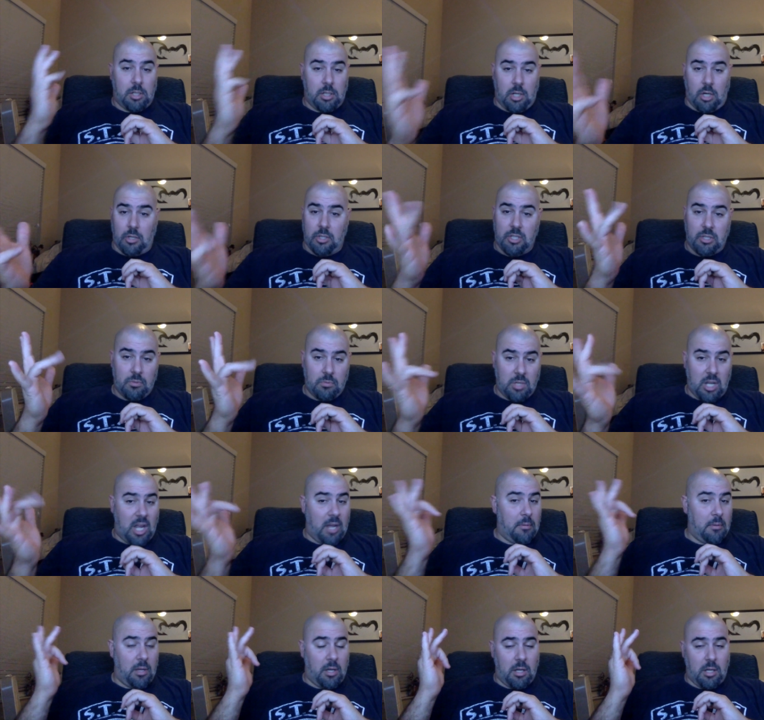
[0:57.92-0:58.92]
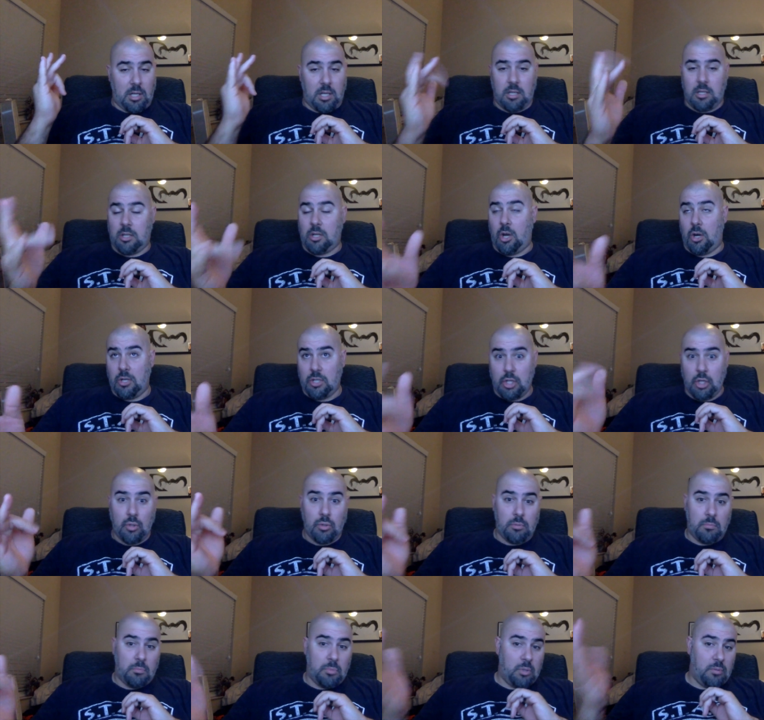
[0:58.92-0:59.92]
cartoon, a
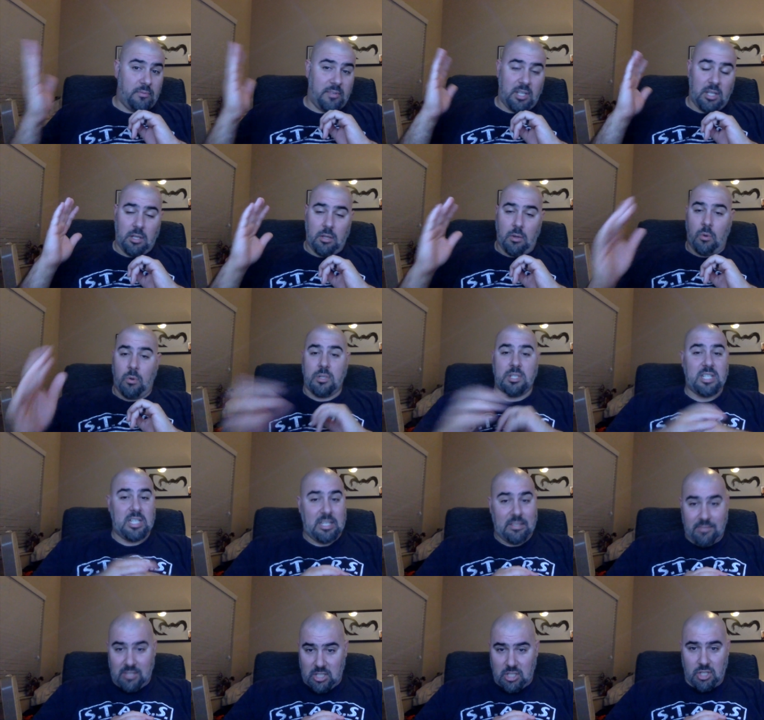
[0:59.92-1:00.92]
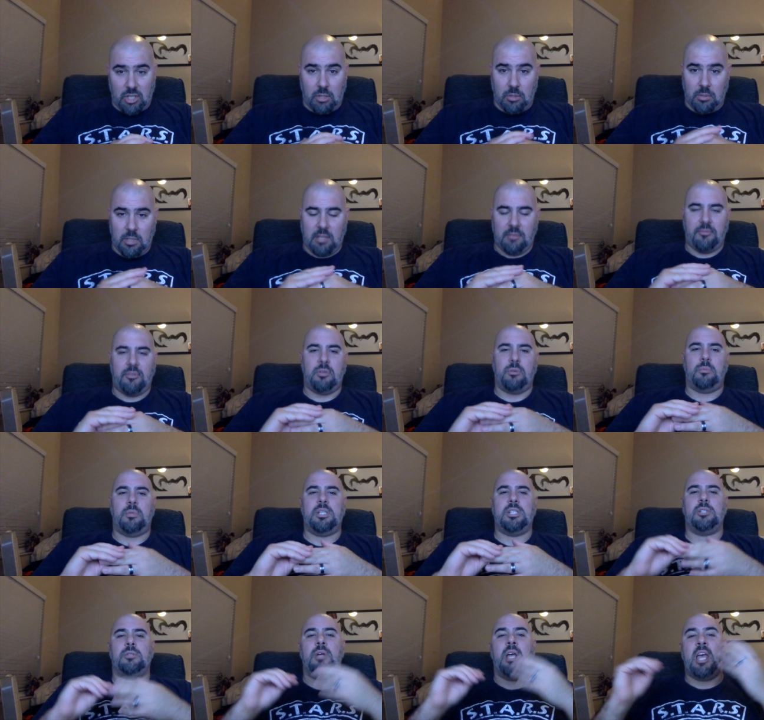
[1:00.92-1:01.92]
cartoon movie or T V show, if you
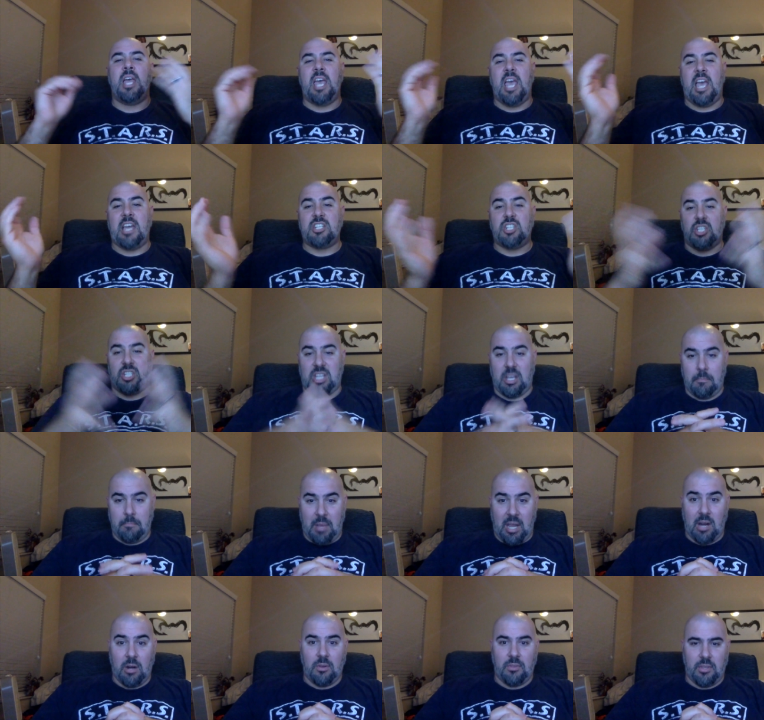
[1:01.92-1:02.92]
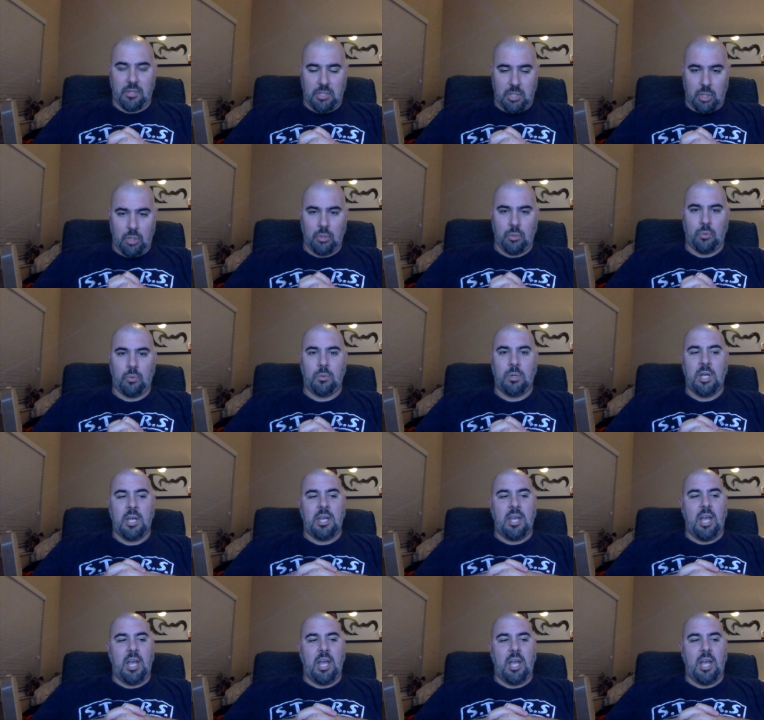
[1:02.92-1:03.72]
will, and just compare the two.